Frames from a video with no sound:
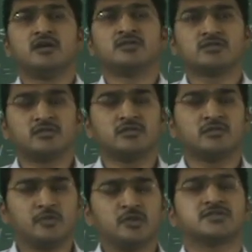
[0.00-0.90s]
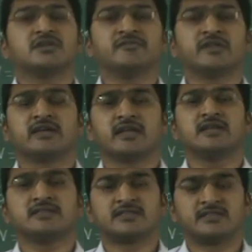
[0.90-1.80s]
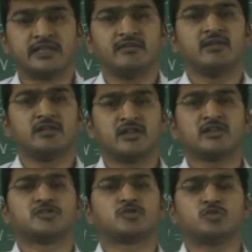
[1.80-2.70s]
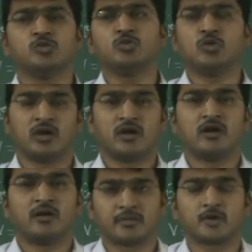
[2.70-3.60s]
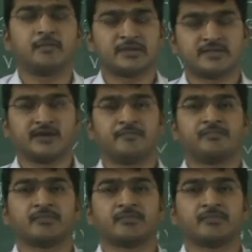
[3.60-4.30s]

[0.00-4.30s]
So most of the case there is 2 topics here.